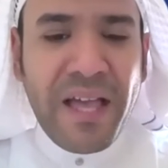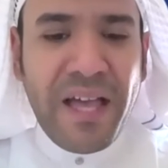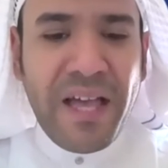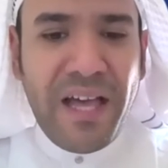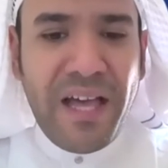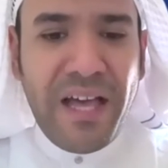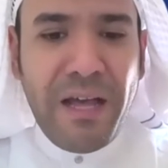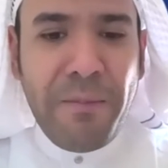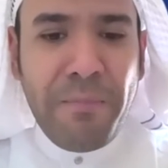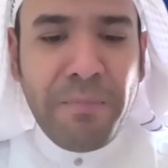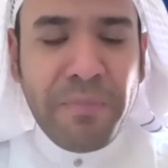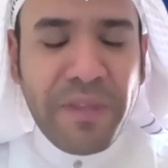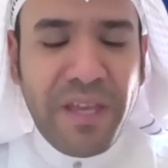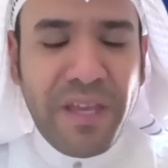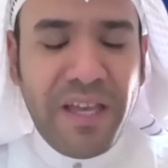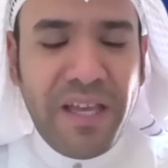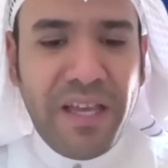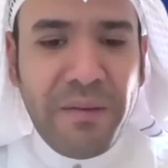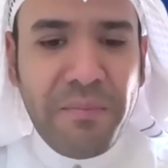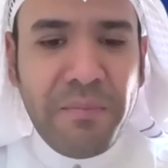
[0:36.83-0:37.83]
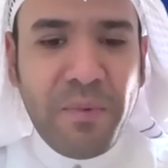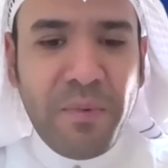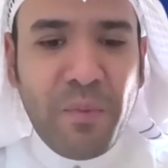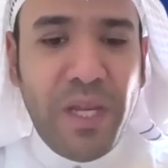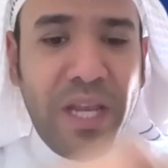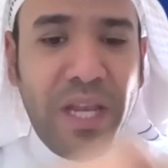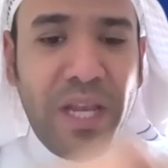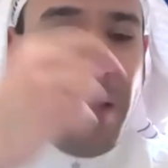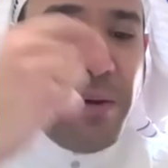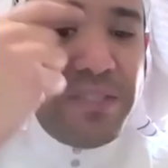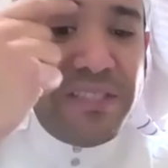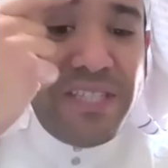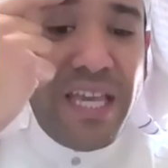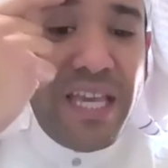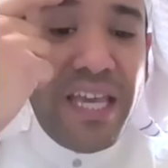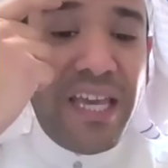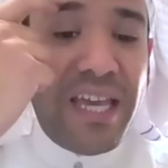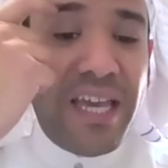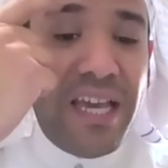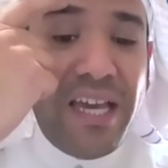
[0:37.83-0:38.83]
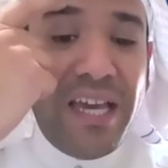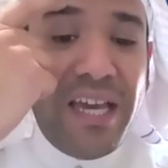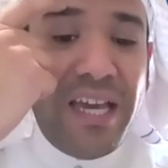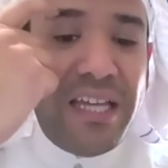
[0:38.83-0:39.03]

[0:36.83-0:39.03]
Um, um, well, I would say uh,